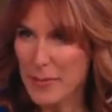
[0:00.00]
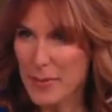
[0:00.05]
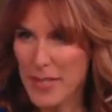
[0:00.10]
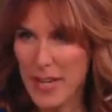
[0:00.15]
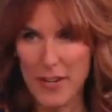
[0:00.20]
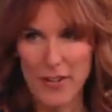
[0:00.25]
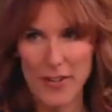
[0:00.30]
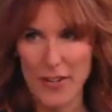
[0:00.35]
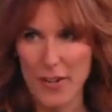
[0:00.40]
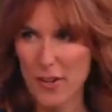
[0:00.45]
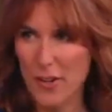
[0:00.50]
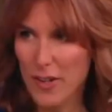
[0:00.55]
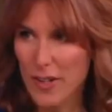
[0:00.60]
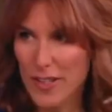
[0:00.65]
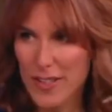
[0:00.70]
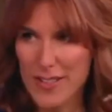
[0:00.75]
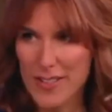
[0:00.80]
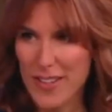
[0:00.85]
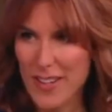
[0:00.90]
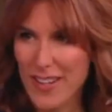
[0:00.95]
But down in
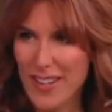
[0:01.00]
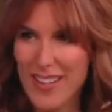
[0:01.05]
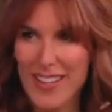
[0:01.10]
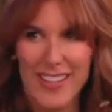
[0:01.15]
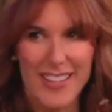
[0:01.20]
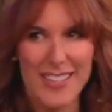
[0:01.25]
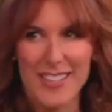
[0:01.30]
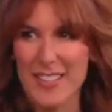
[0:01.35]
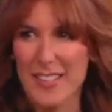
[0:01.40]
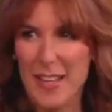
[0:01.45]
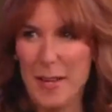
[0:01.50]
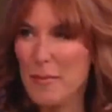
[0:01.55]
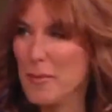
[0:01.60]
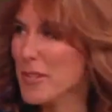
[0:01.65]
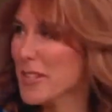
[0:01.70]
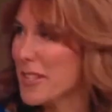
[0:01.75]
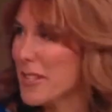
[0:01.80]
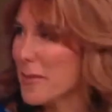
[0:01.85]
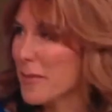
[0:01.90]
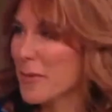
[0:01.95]
Arkansas,
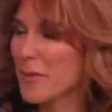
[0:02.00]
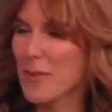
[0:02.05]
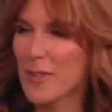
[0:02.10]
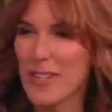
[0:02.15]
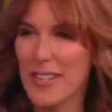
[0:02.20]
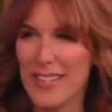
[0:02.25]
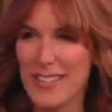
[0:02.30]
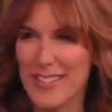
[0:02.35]
celebrity support